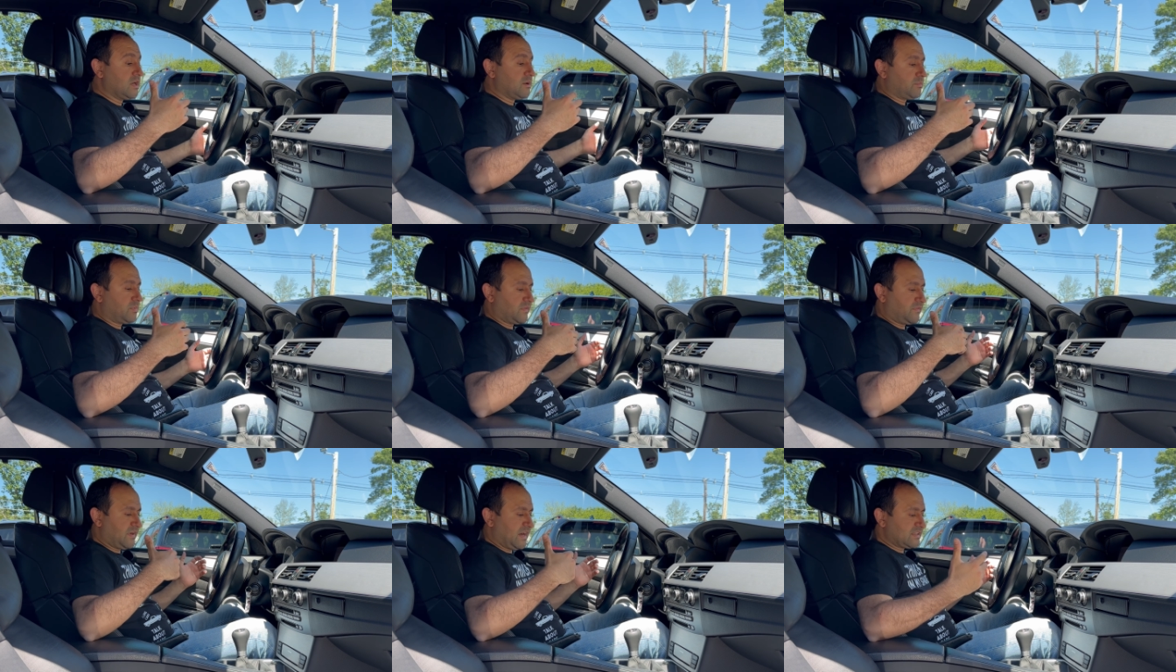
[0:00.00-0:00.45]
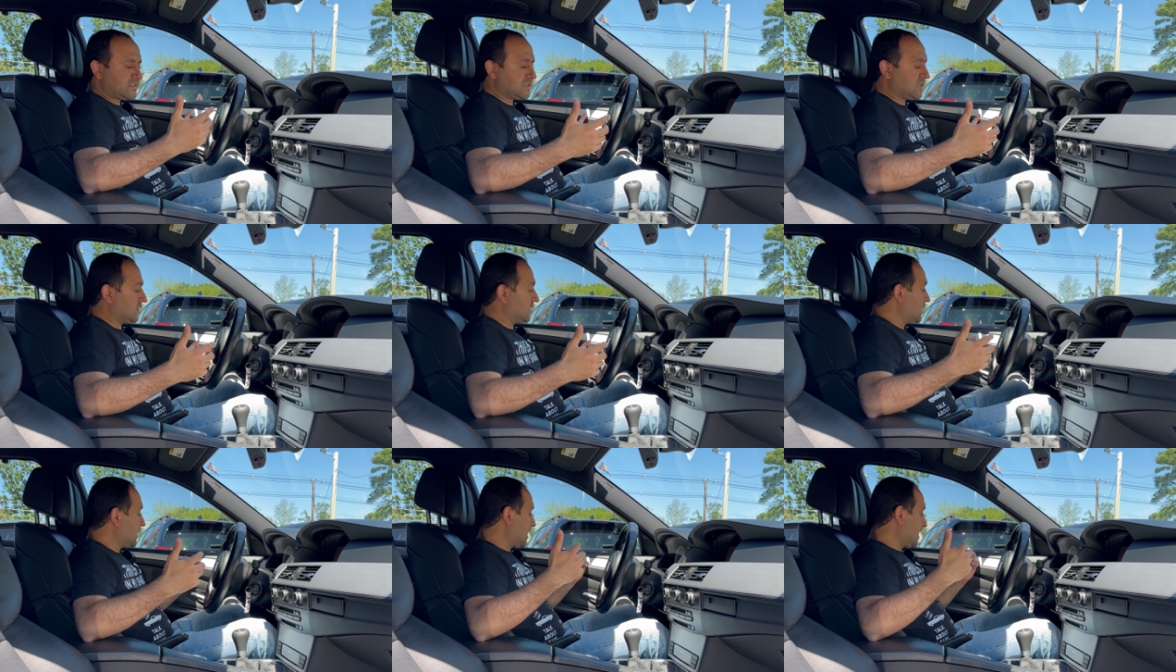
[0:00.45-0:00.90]
But that's
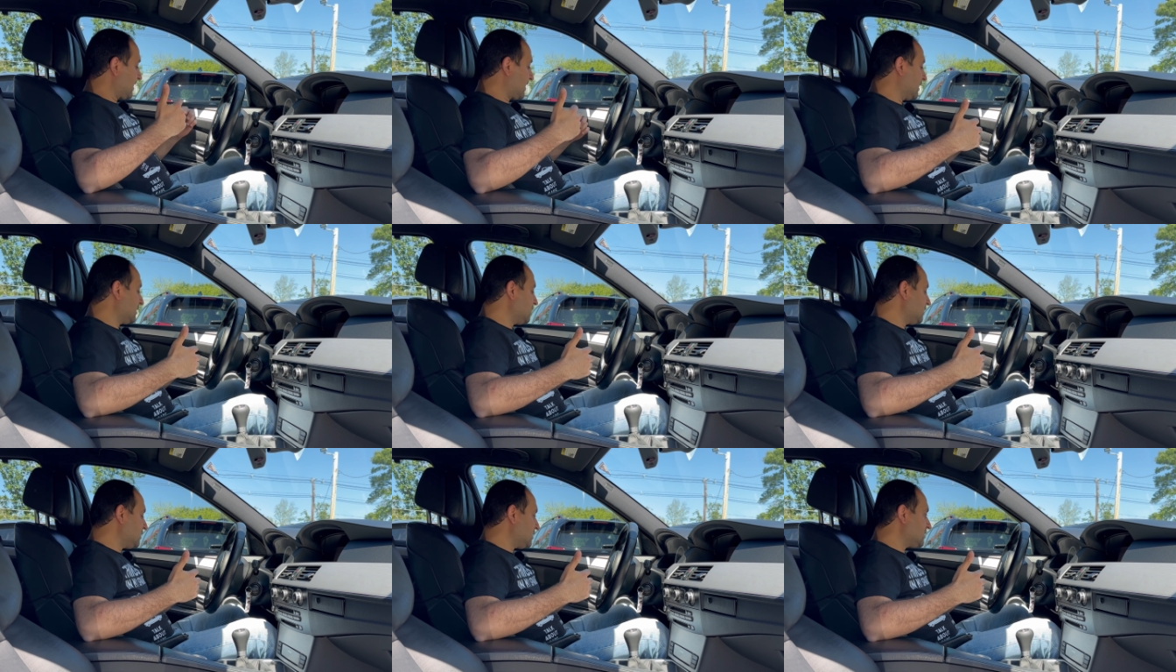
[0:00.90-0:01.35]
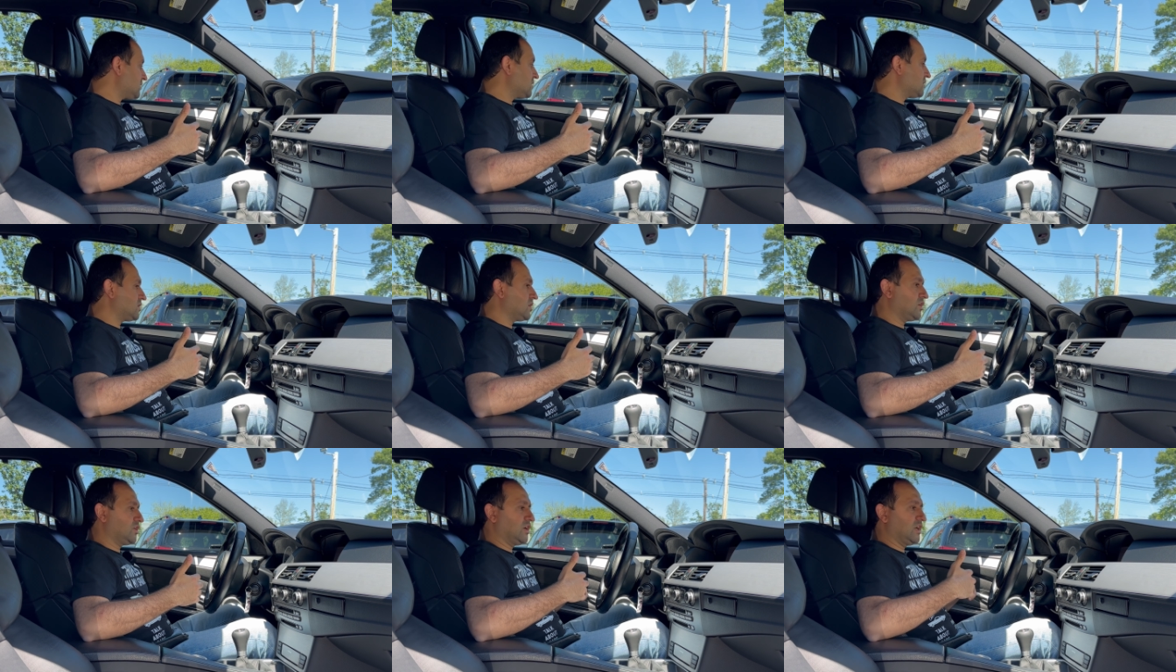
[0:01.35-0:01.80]
it. I got in this
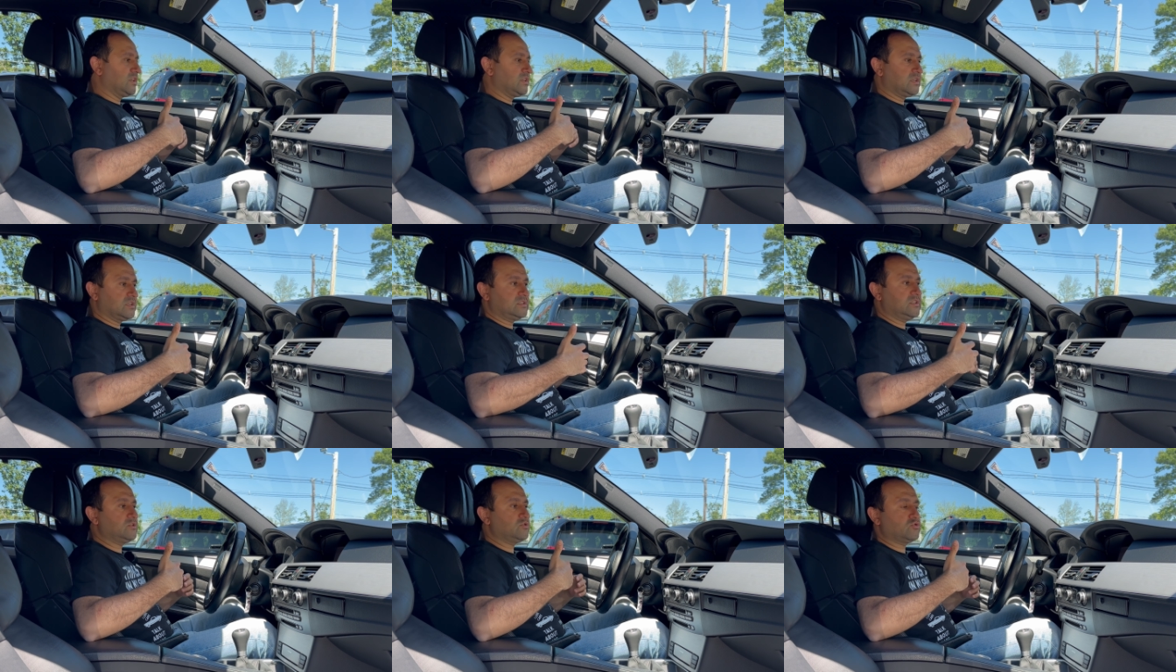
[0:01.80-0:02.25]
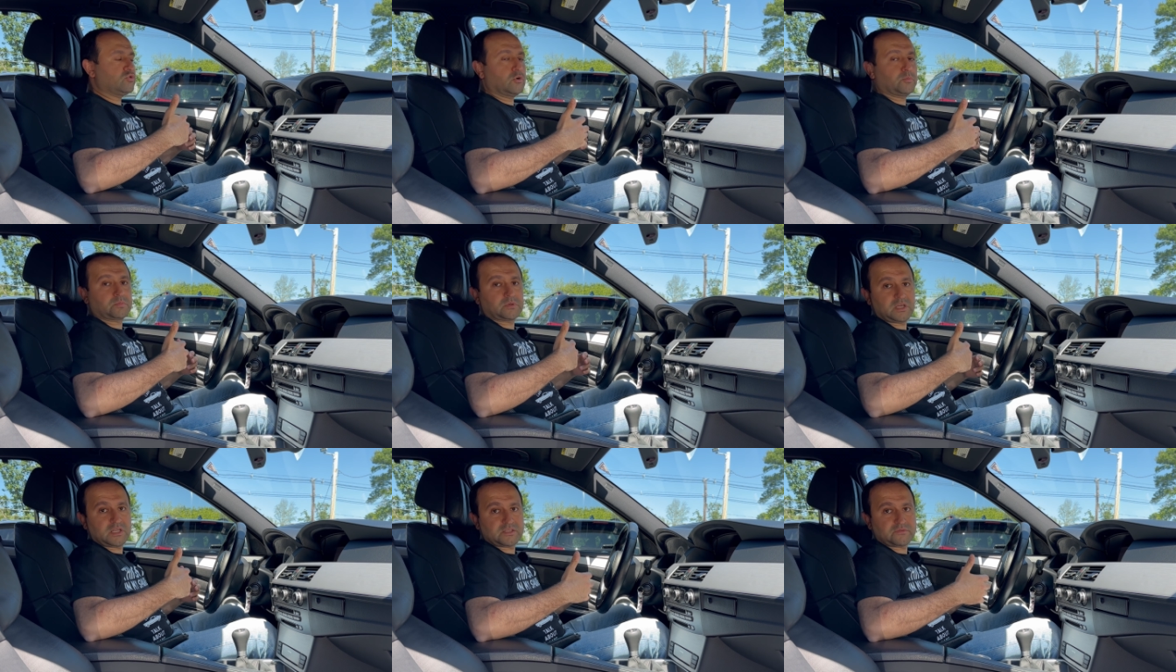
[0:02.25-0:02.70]
interior and there is no
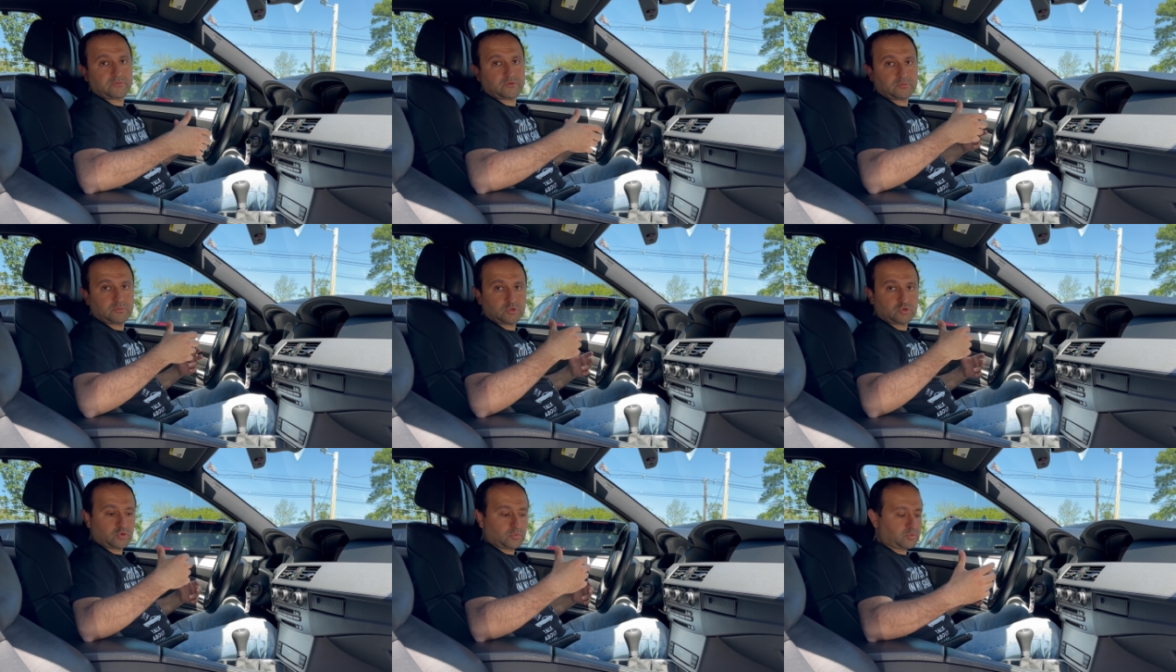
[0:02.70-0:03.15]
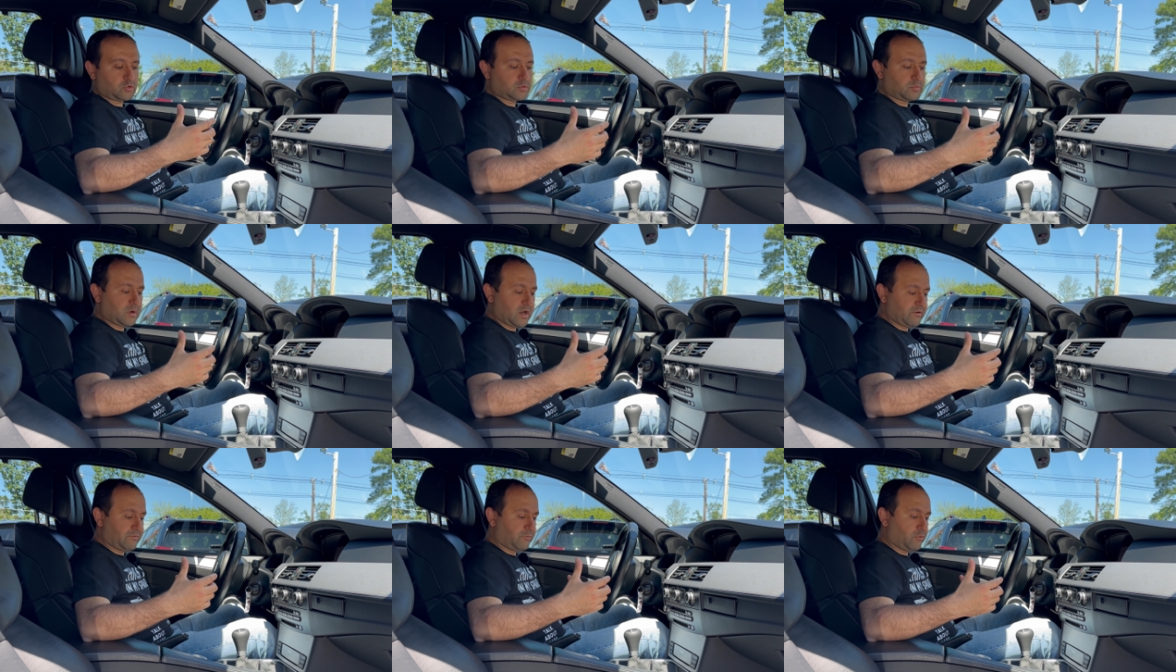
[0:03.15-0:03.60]
place for me to put
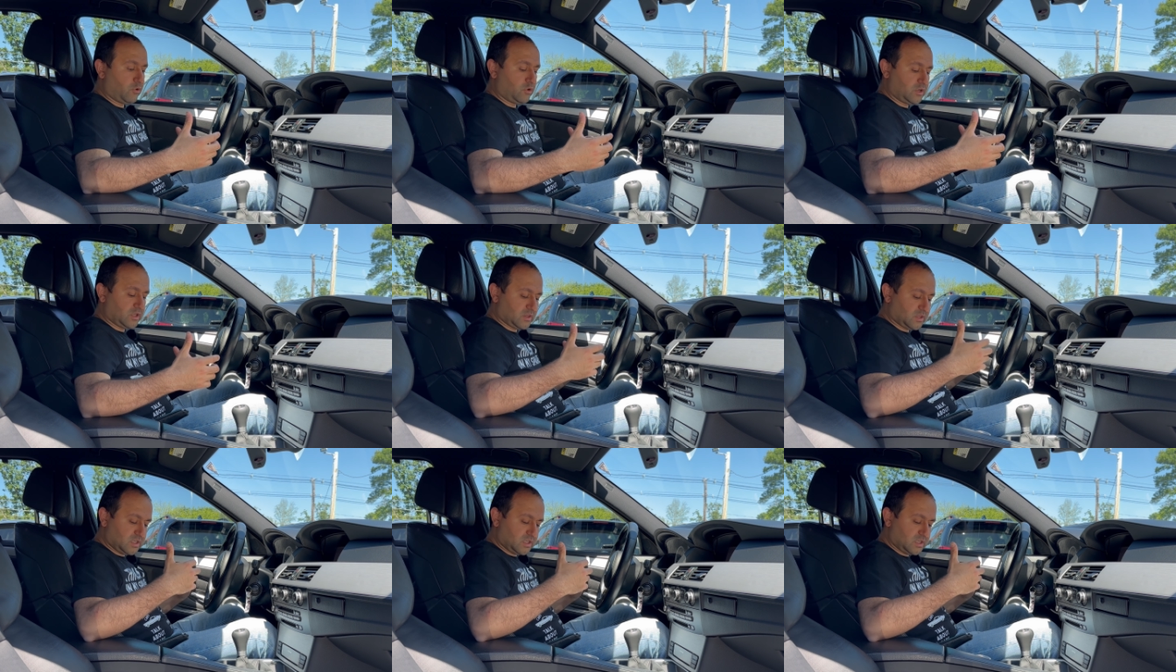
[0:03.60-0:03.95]
my phone in.